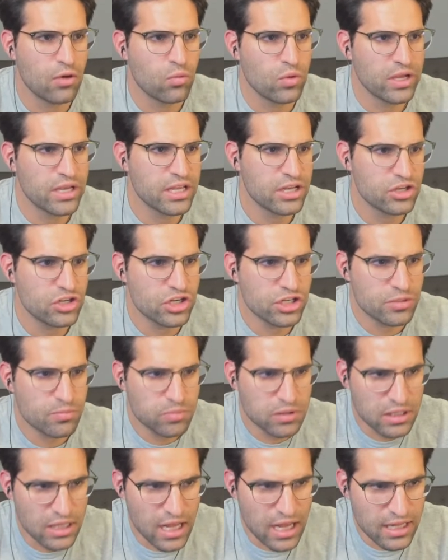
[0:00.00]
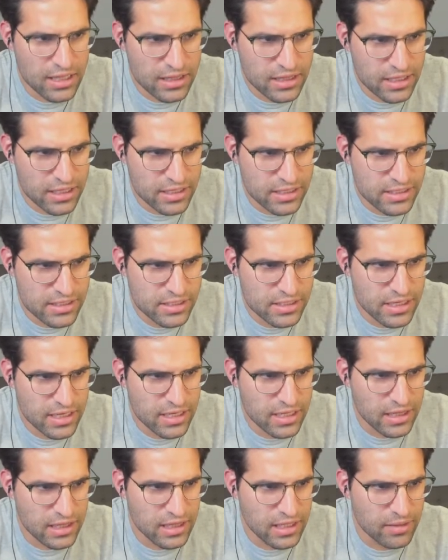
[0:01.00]
And we can just plot this
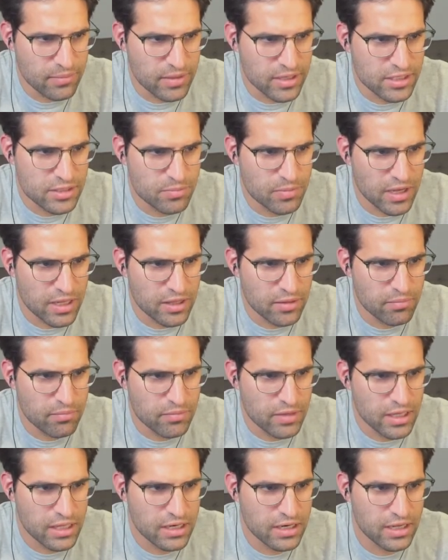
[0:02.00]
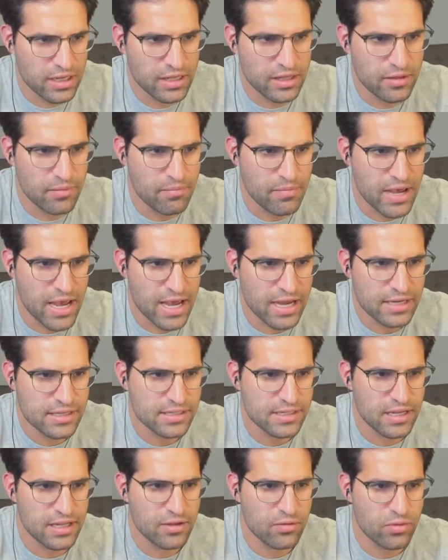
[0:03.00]
limits by the min and the
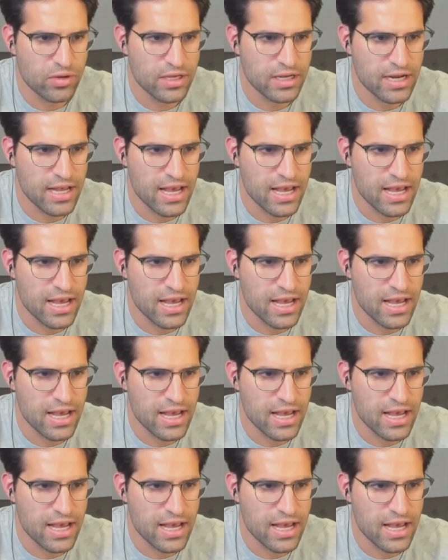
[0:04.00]
max, and then